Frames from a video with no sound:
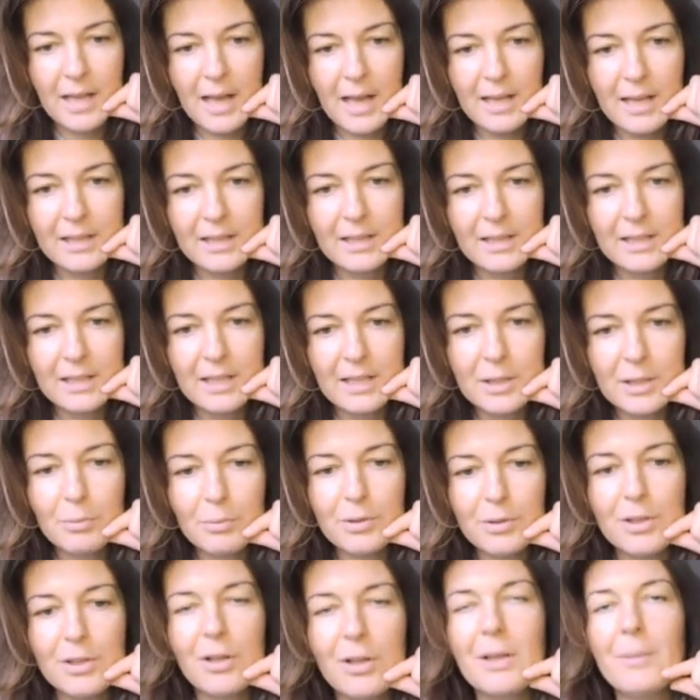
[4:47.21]
And this
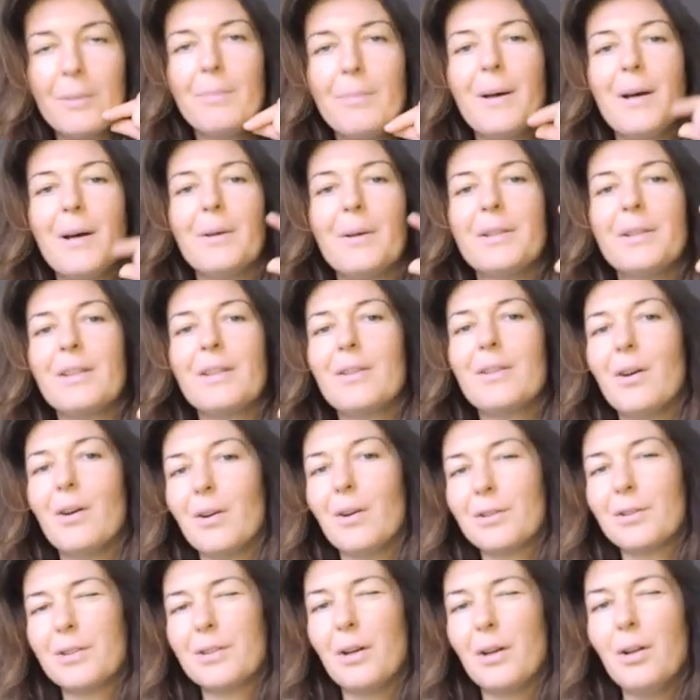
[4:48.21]
was all about
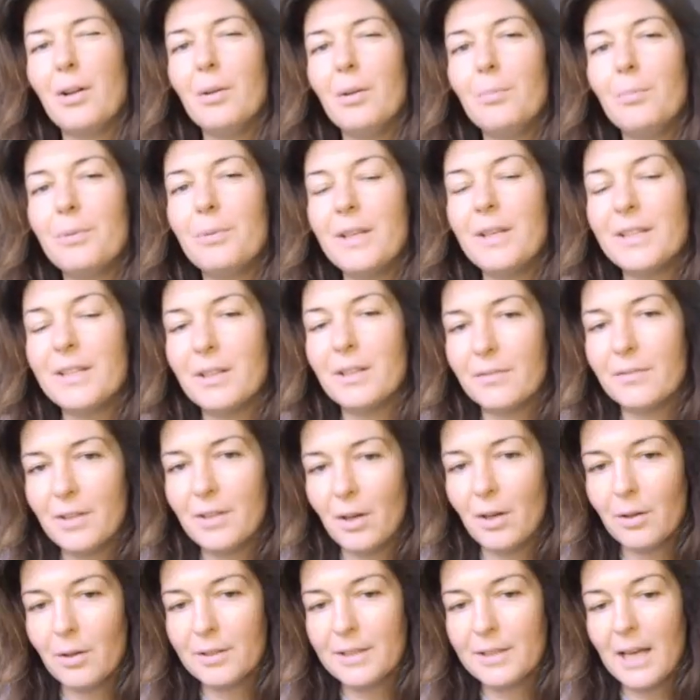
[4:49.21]
dogs, all breeds of
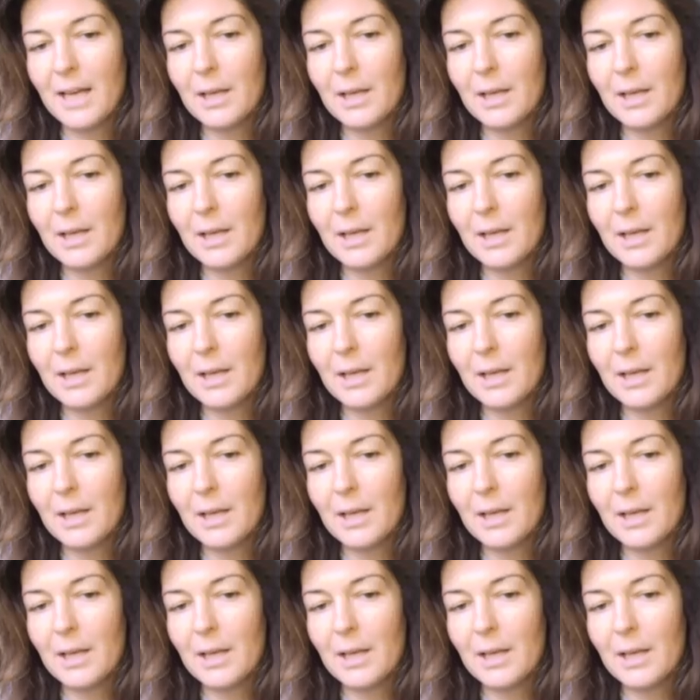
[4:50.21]
dogs.